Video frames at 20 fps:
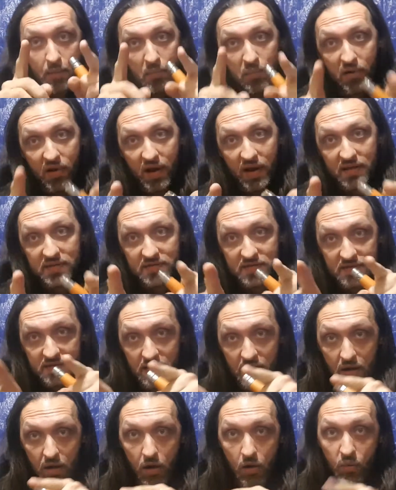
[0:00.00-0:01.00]
price does
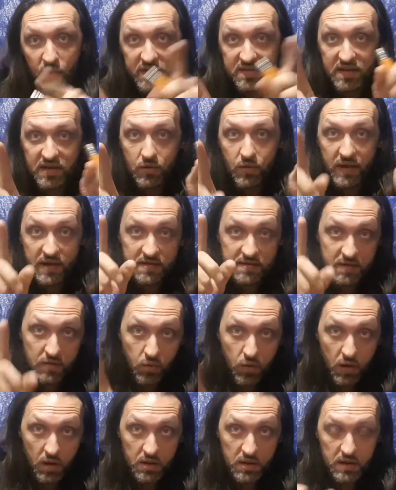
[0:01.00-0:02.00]
not always equate to
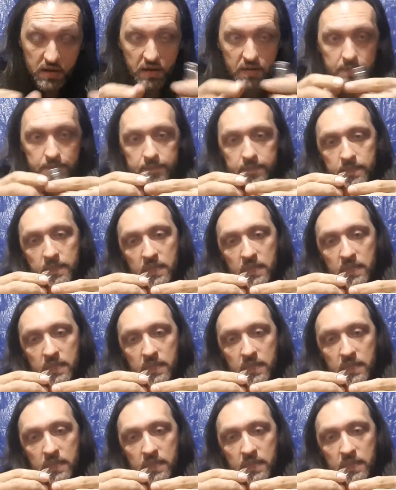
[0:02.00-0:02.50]
quality.